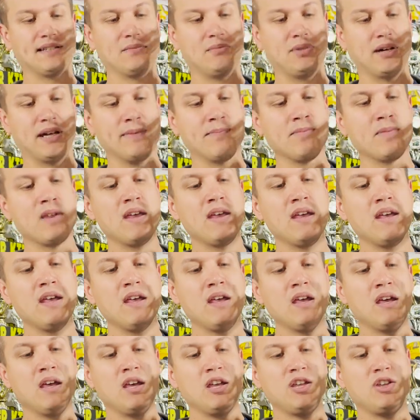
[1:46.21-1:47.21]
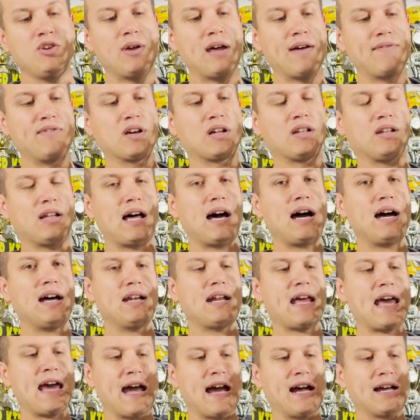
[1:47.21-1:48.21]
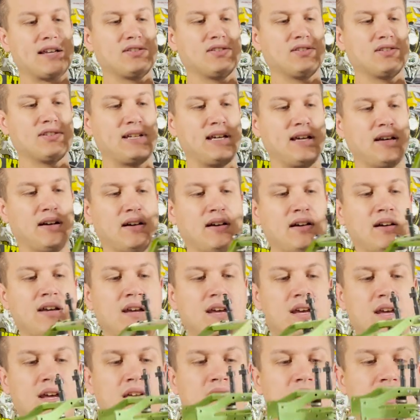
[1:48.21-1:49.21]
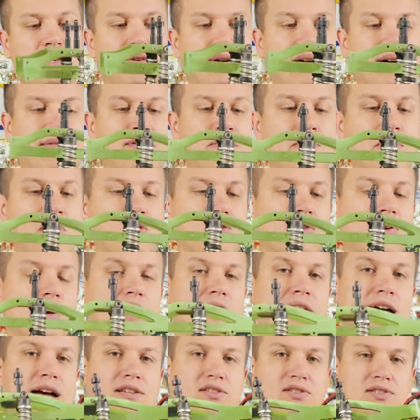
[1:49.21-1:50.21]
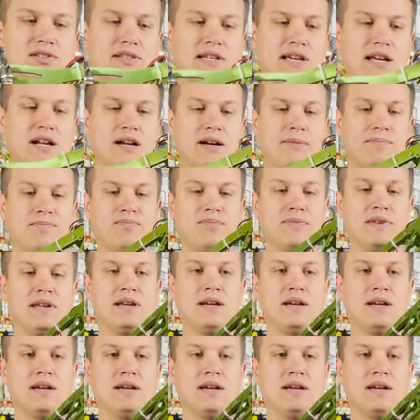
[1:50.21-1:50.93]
But you have the Clod axles here. You have the motor on axle setup.